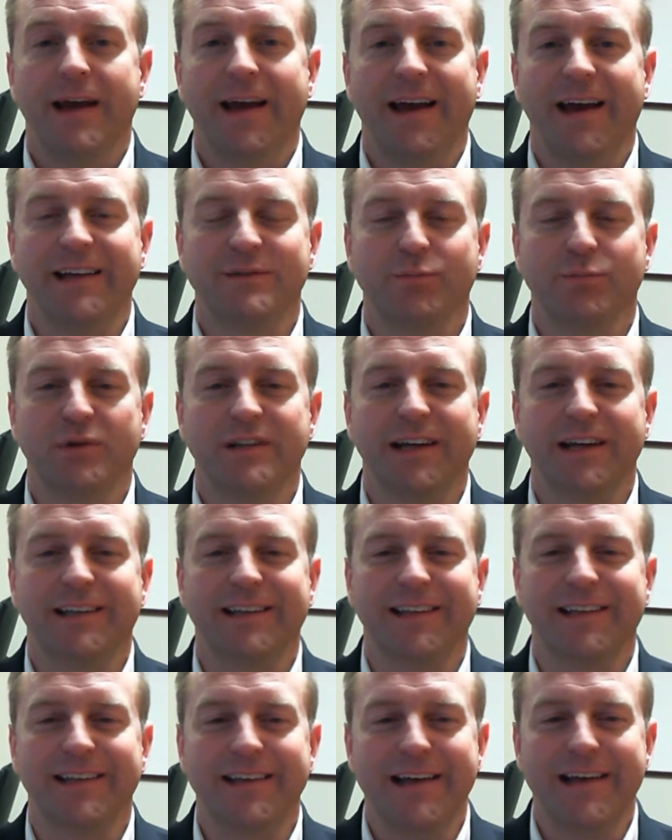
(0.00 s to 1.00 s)
As
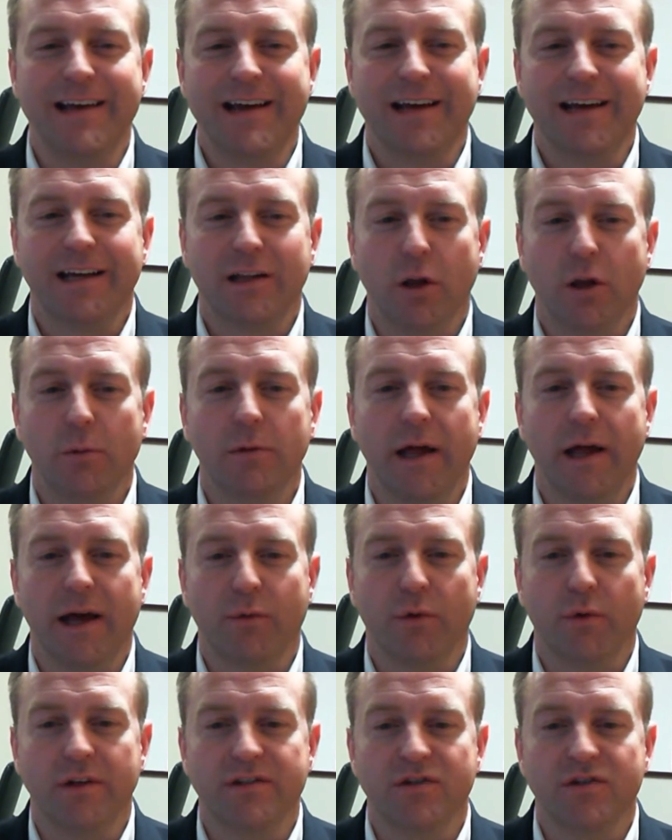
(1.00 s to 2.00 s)
predicted, global
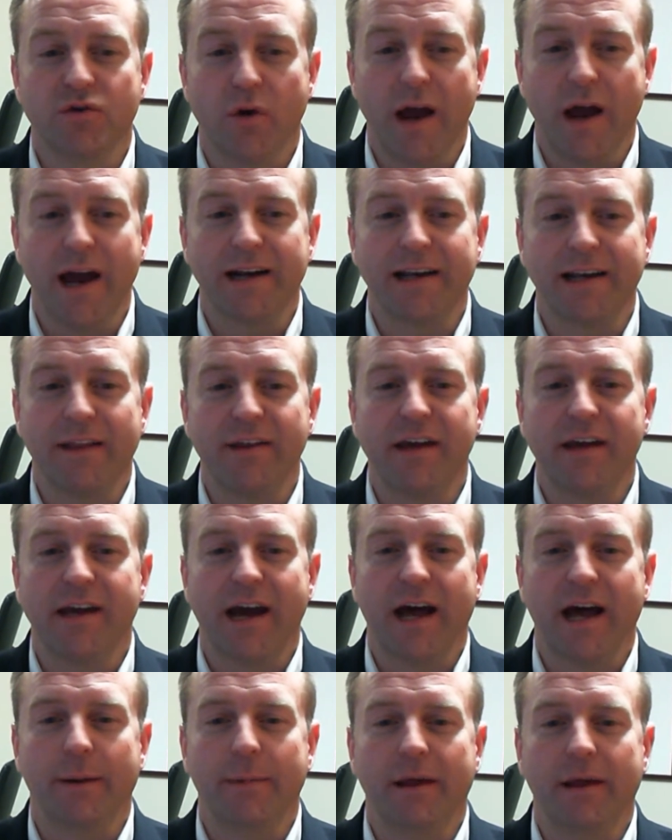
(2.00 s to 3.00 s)
headwinds dragged on the
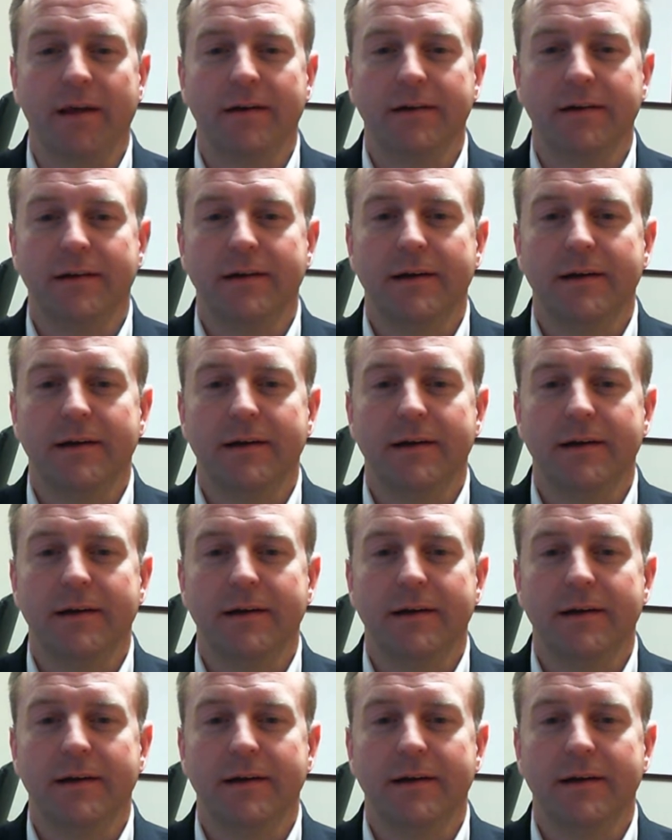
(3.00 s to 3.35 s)
economy,